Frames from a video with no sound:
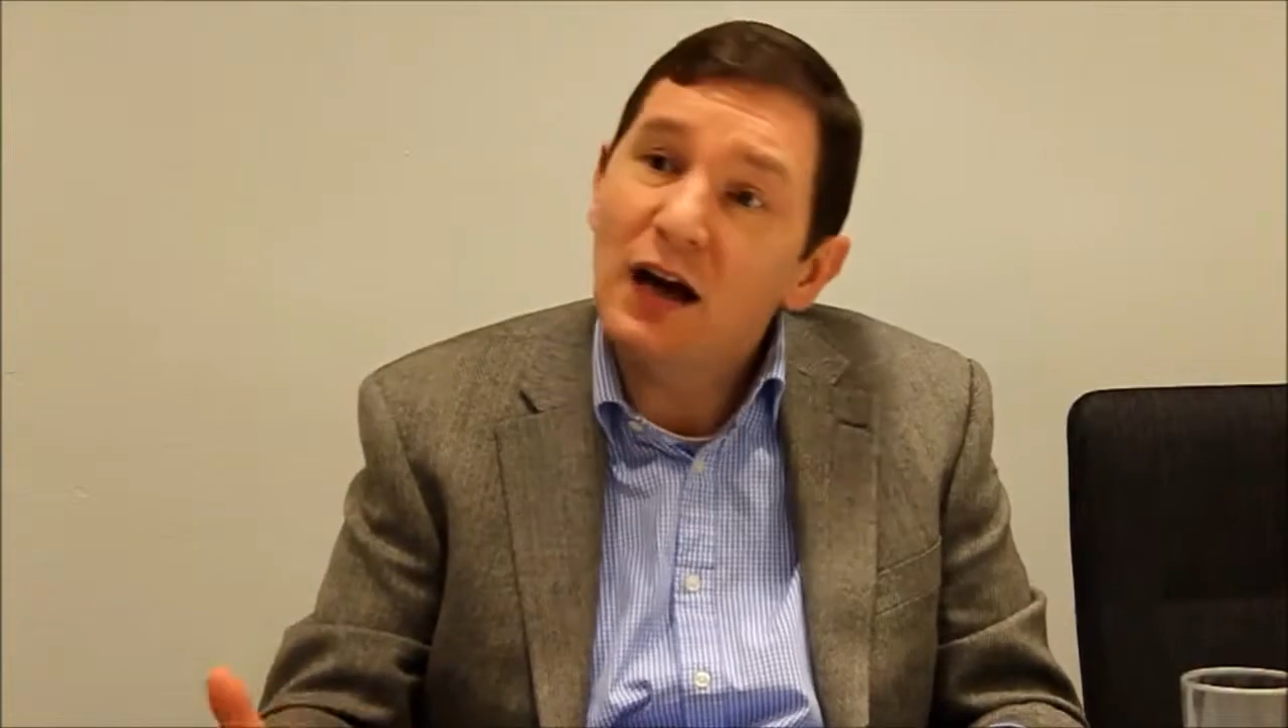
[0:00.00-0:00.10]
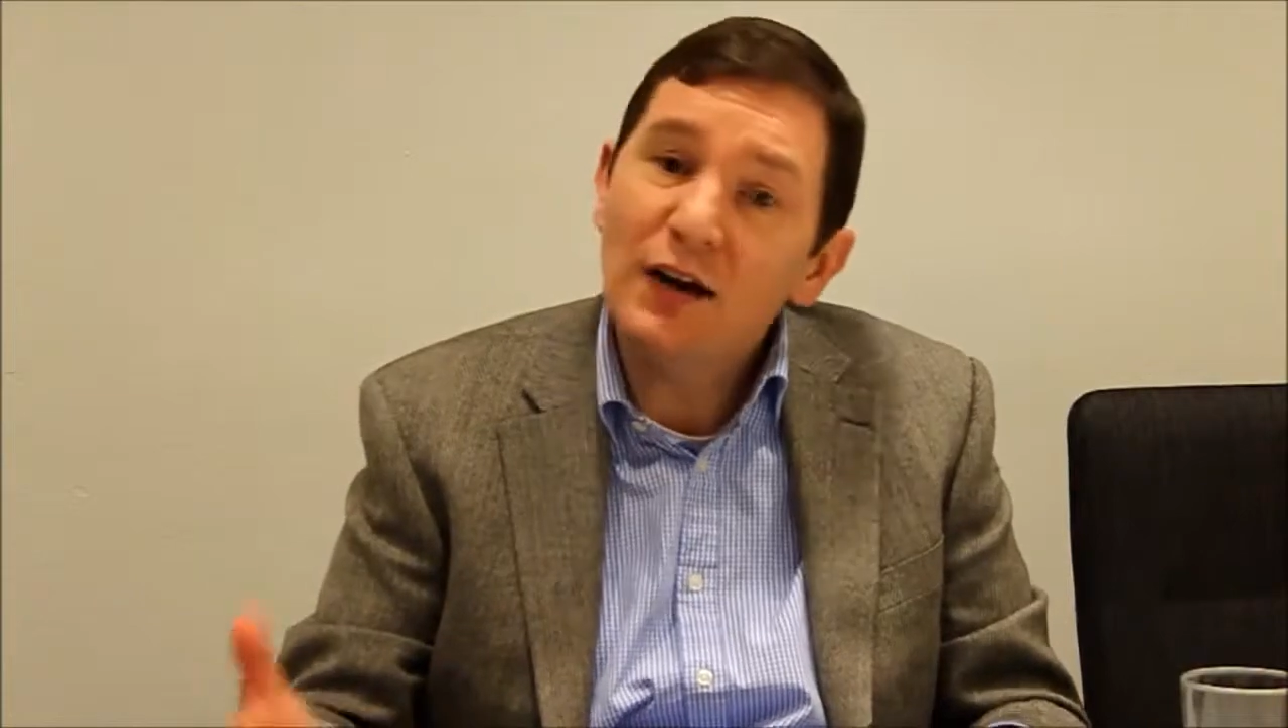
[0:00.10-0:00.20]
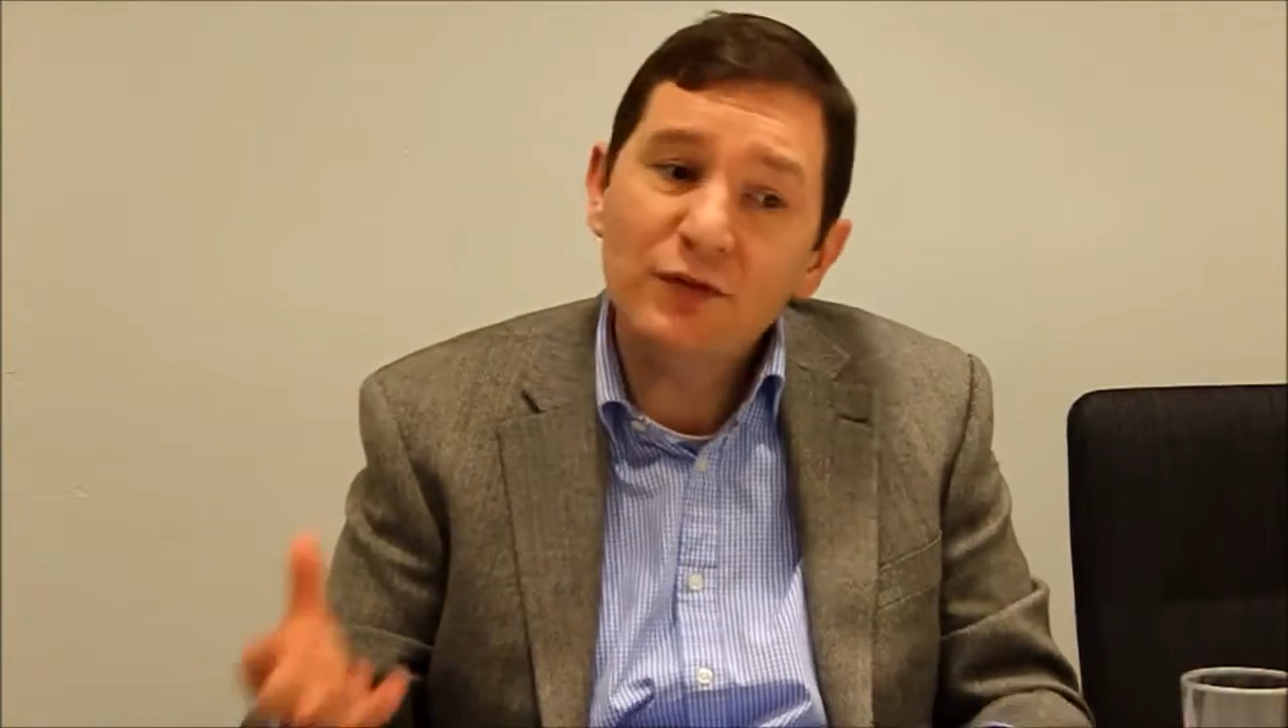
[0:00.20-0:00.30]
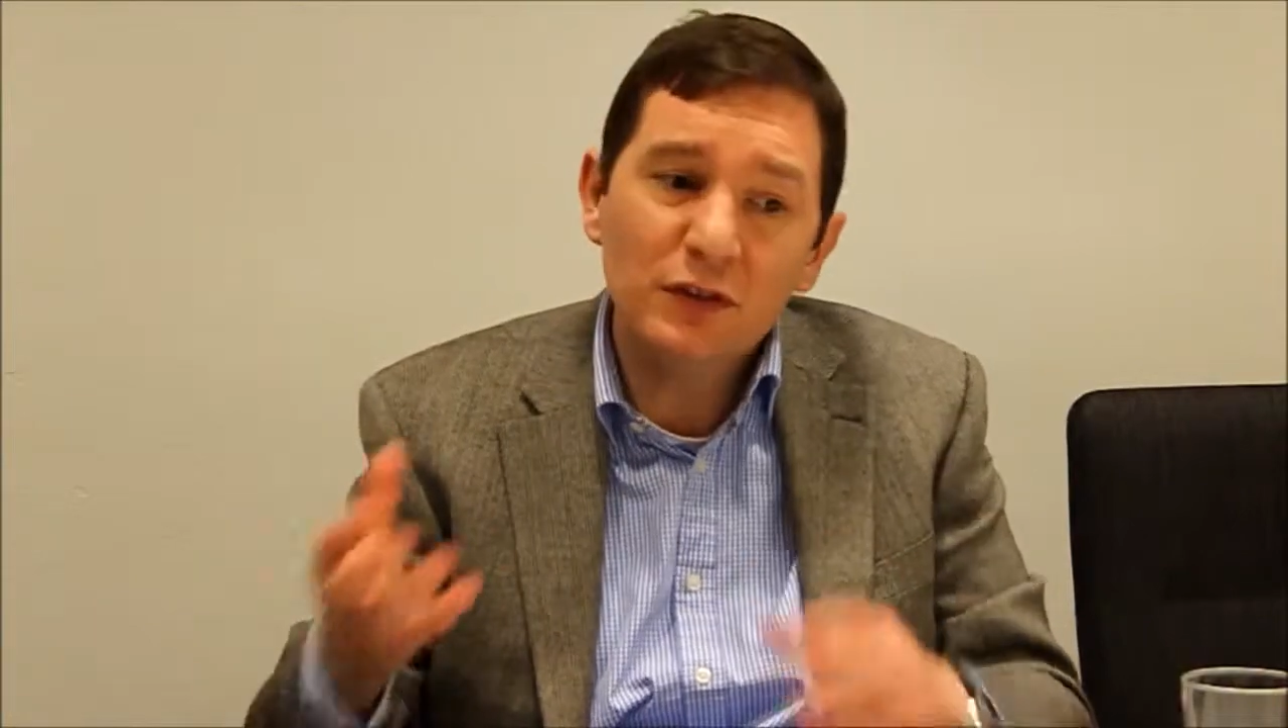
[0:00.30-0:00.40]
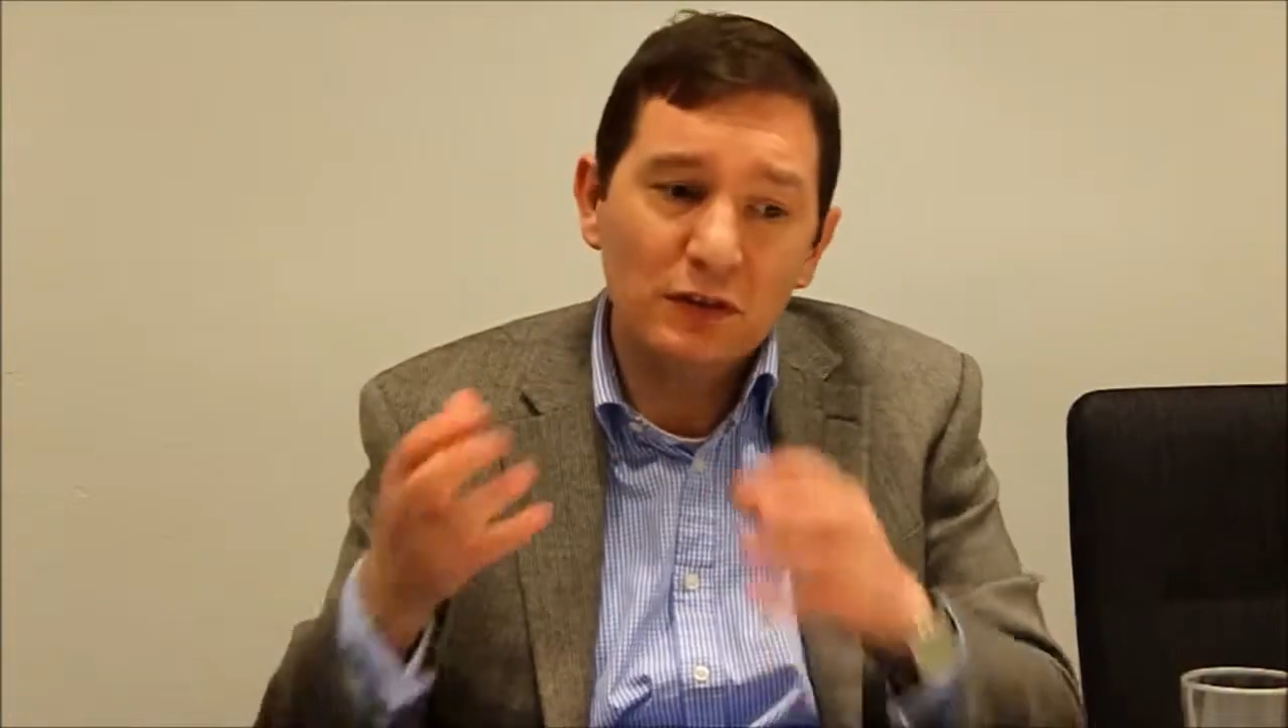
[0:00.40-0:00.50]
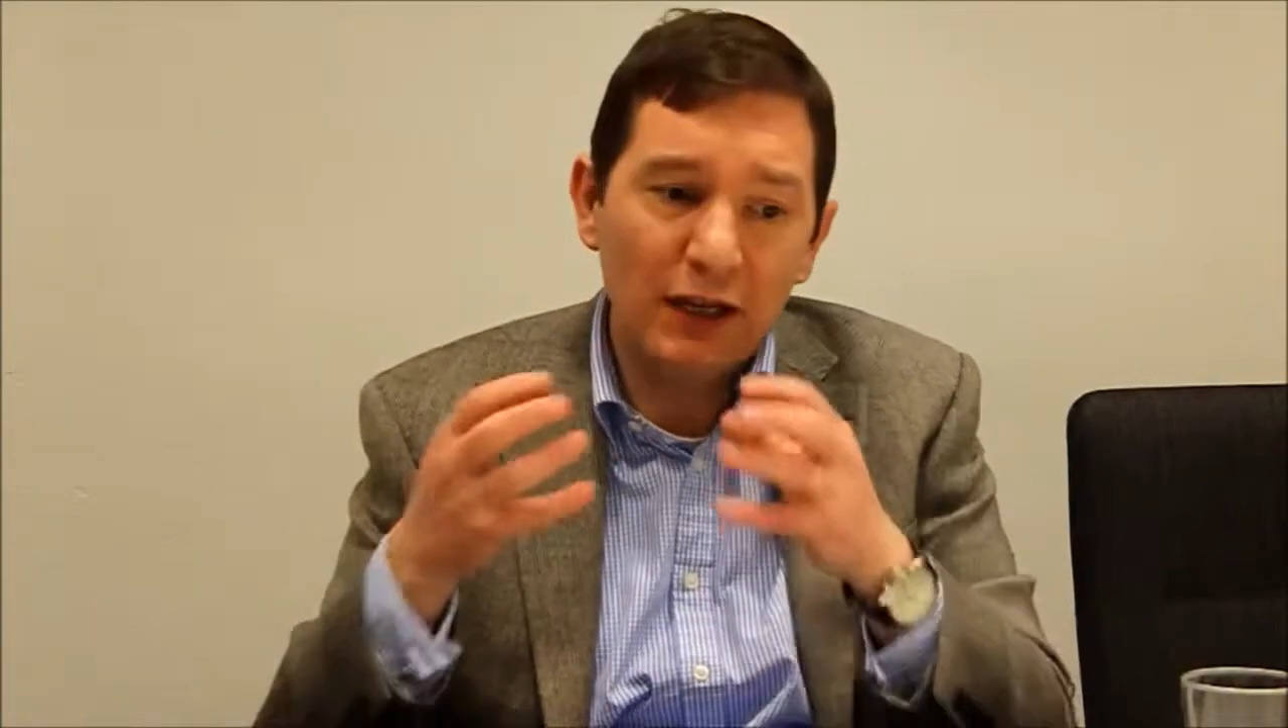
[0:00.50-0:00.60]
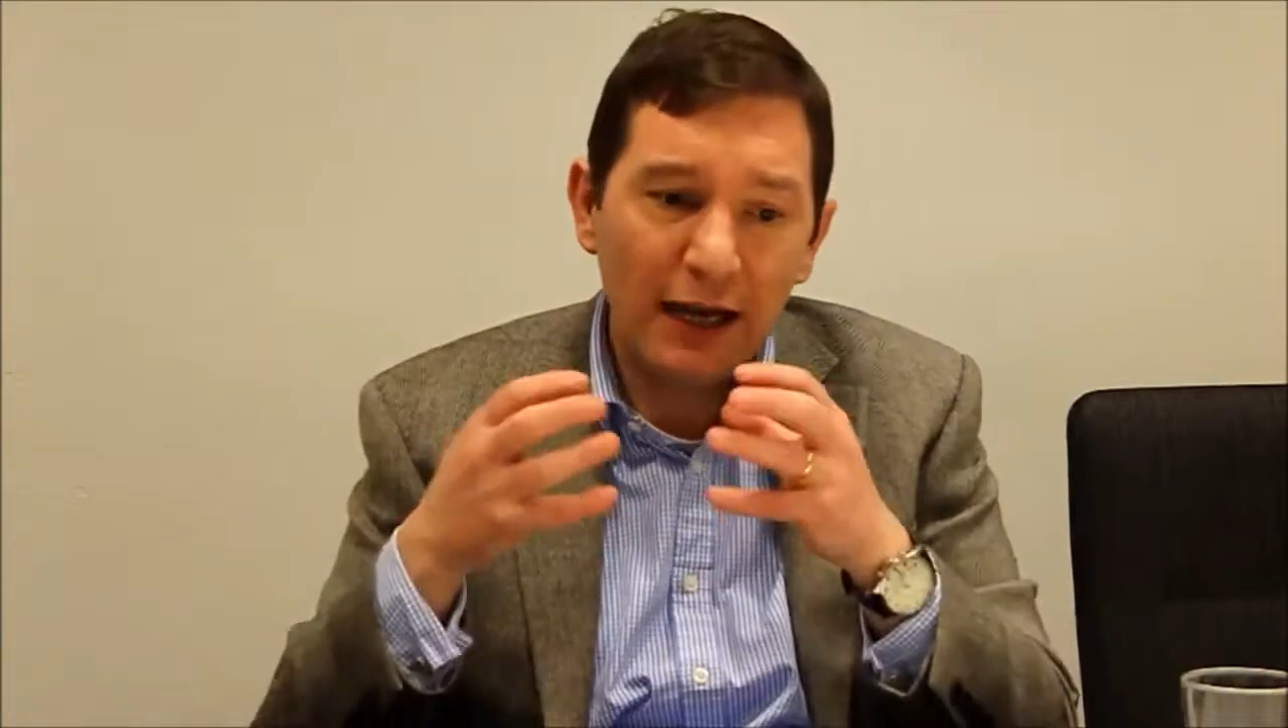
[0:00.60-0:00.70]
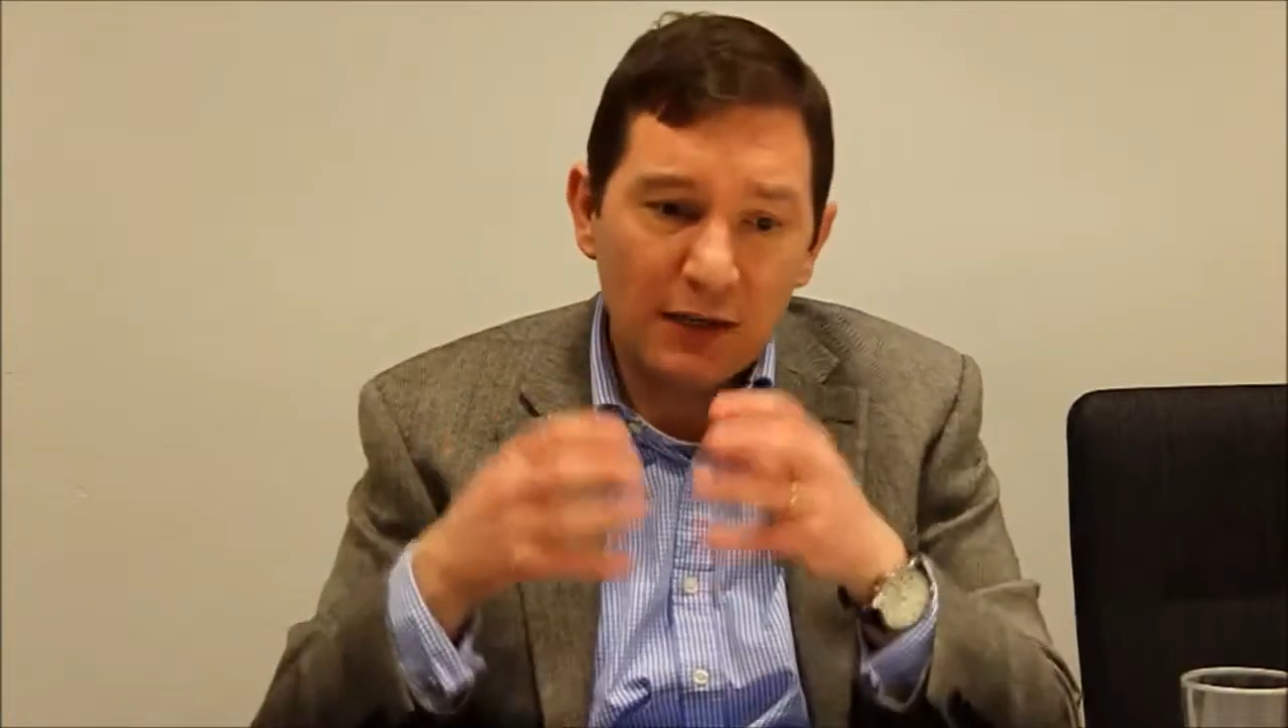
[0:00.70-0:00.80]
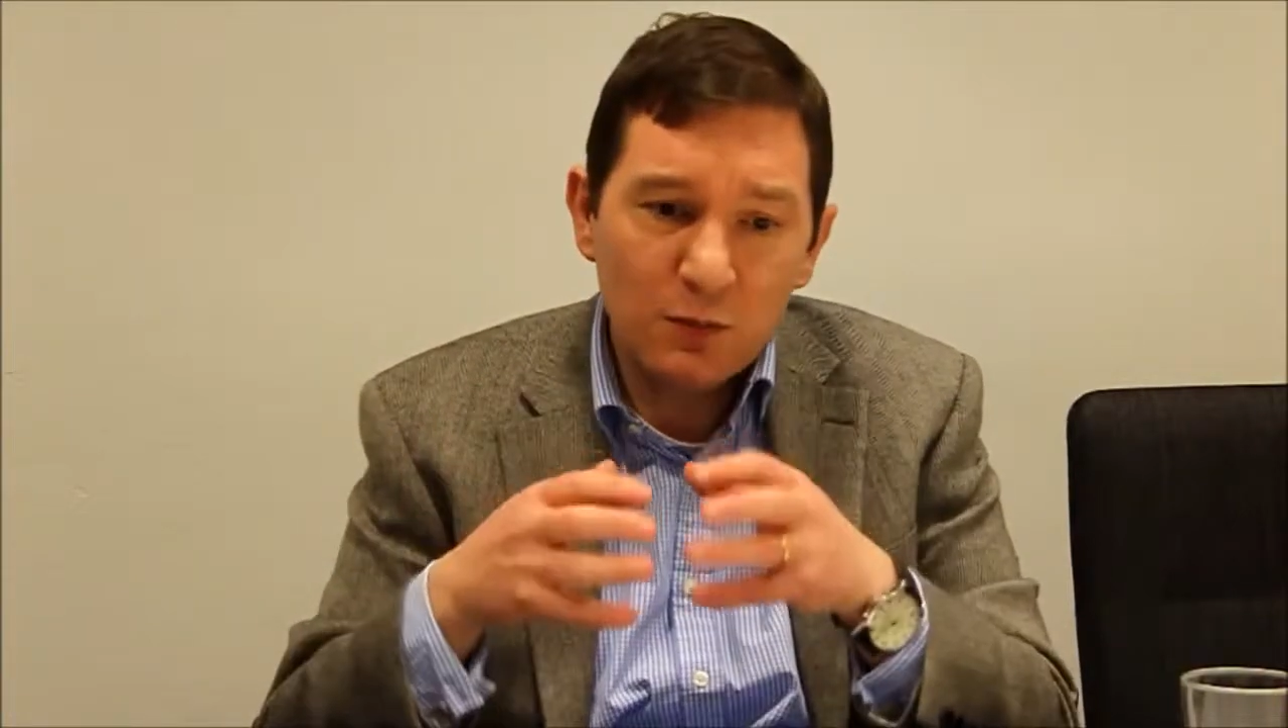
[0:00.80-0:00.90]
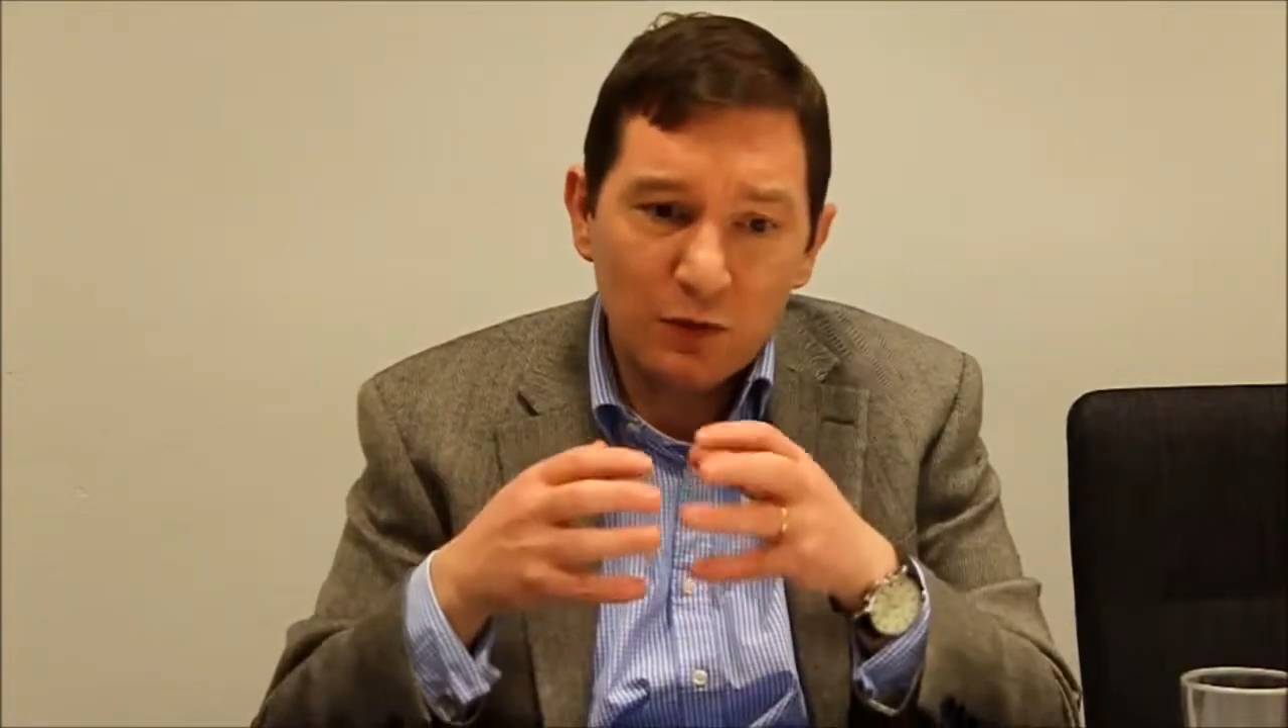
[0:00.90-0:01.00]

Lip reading: often as